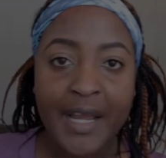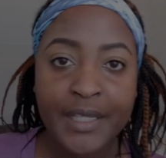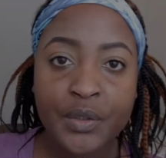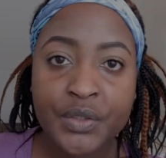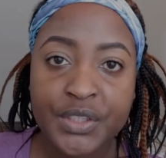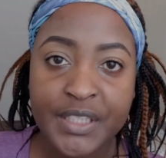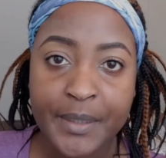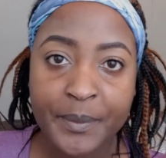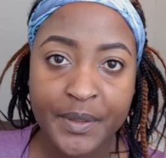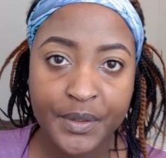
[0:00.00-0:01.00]
look today,
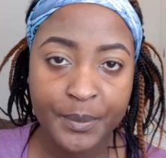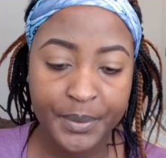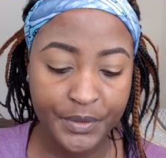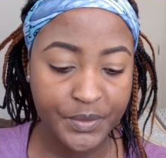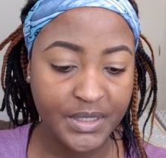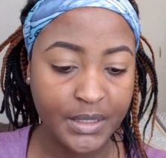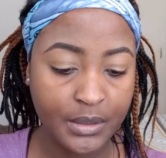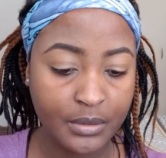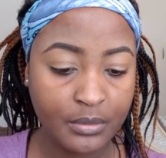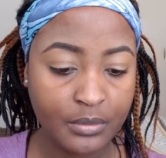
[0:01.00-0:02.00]
we're gonna be
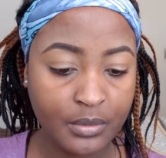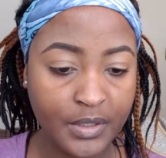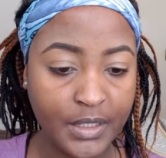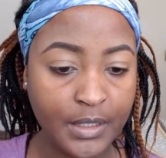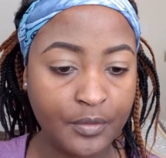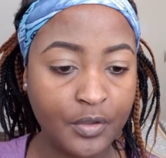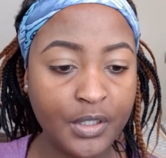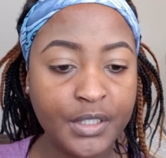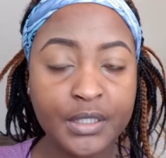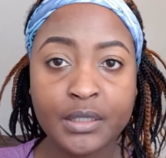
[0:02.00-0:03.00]
using the La
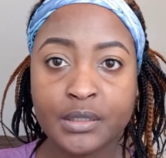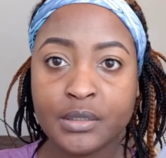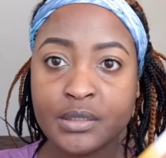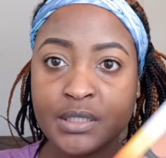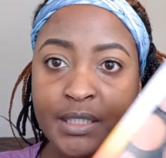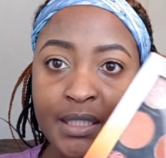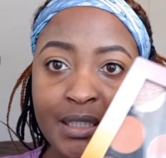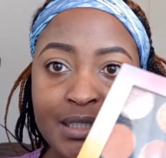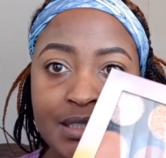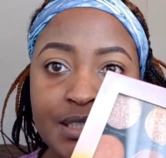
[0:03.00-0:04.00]
Roque
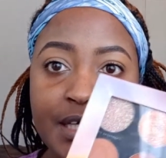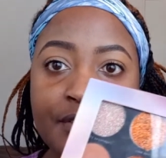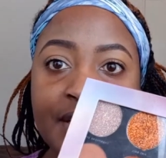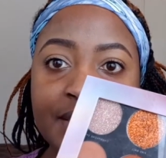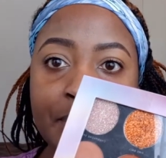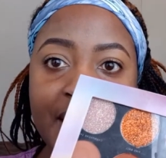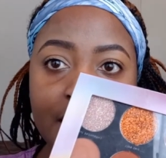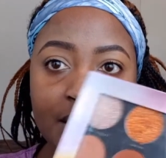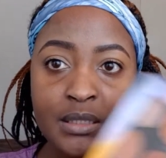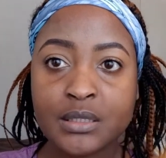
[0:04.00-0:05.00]
Tequila Sunrise
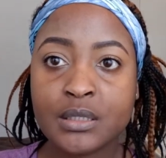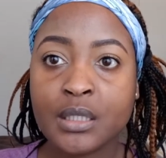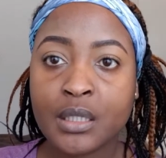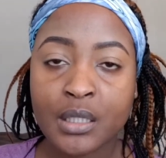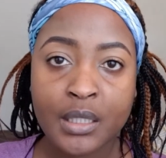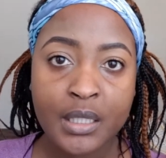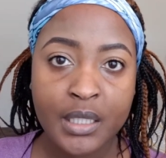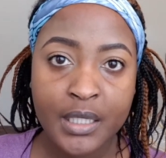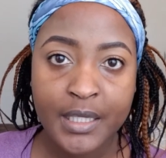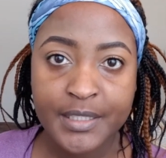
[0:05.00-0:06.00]
palette,
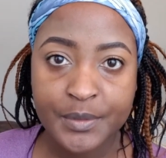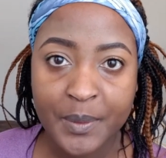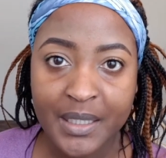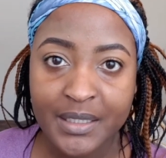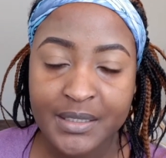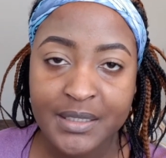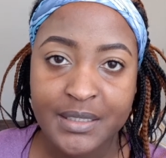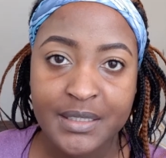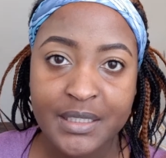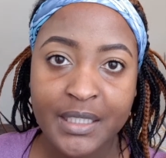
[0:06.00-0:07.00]
as well as the
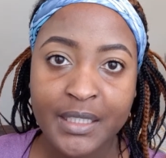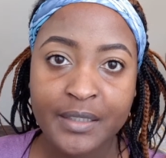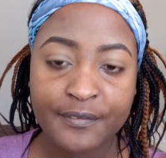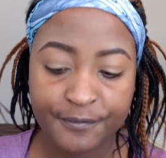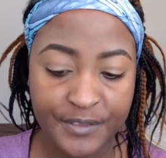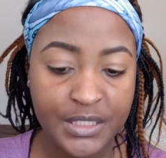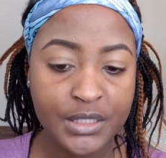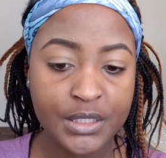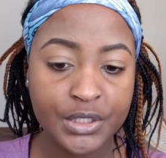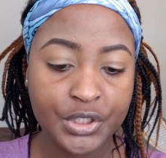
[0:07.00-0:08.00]
Sleek
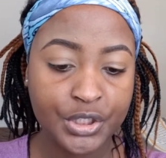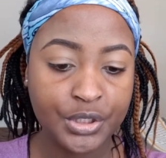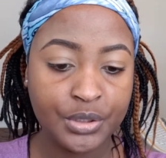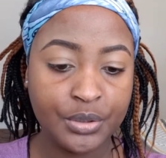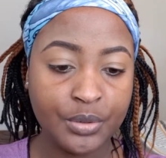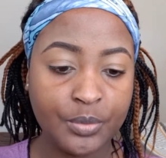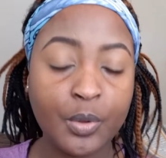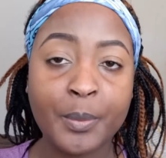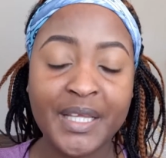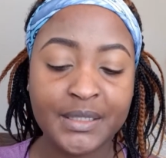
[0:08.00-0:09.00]
Vintage
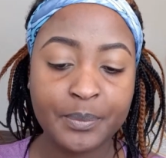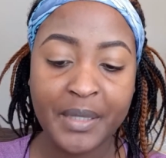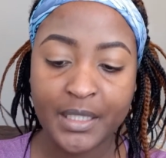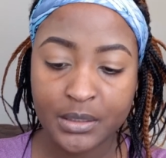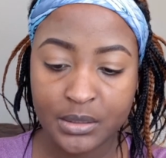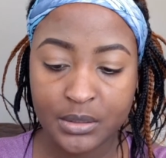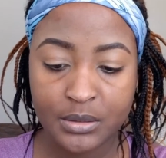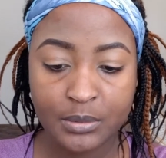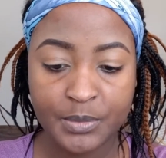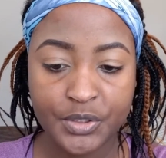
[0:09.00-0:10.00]
Romance palette.
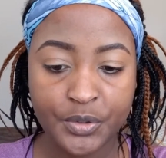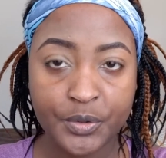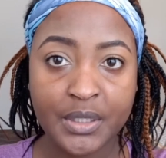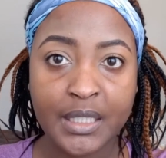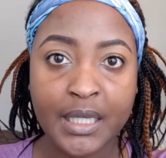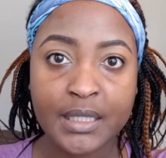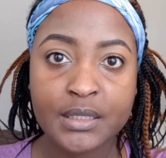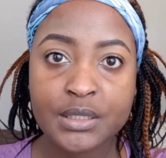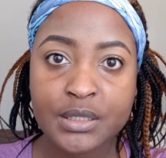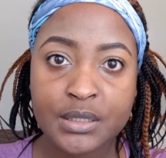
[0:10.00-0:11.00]
Let me show you the
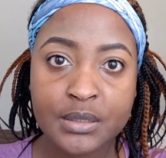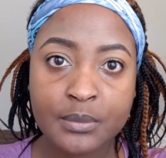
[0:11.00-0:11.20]
colors.